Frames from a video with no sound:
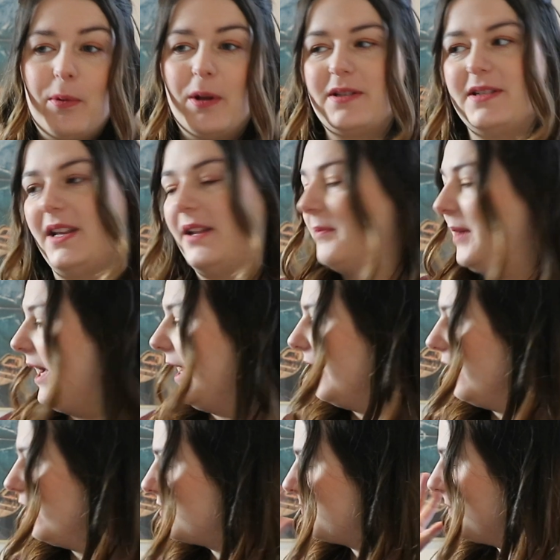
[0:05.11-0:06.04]
what's in
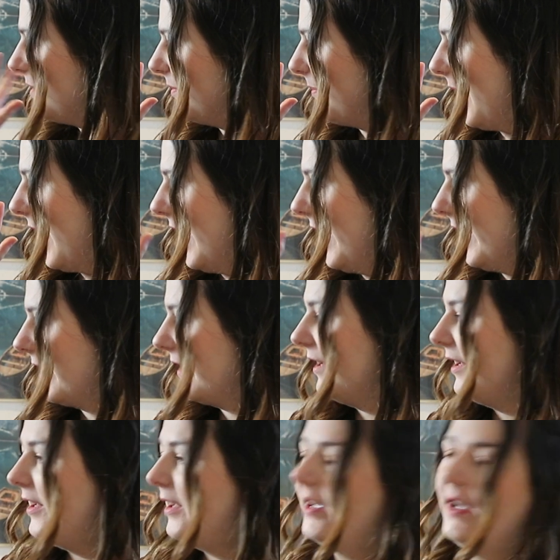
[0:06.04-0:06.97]
my hospital bag.
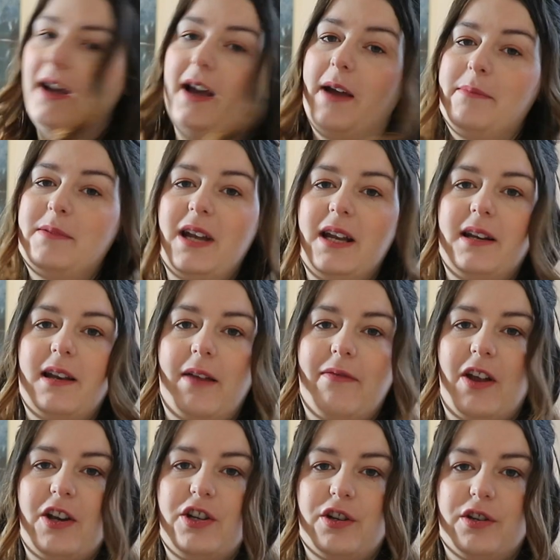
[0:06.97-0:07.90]
Technically
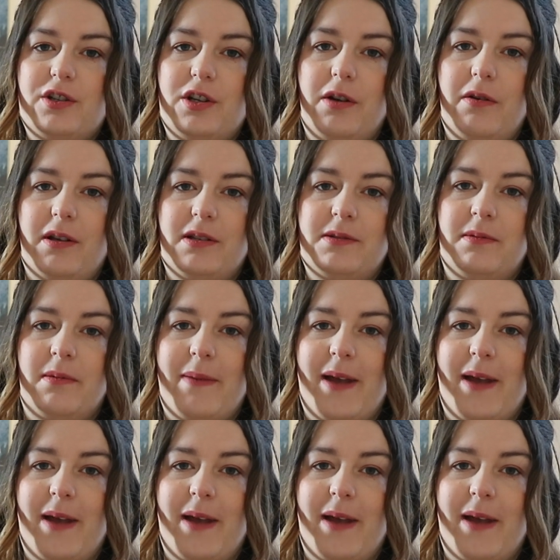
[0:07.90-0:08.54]
I've actually got two hospital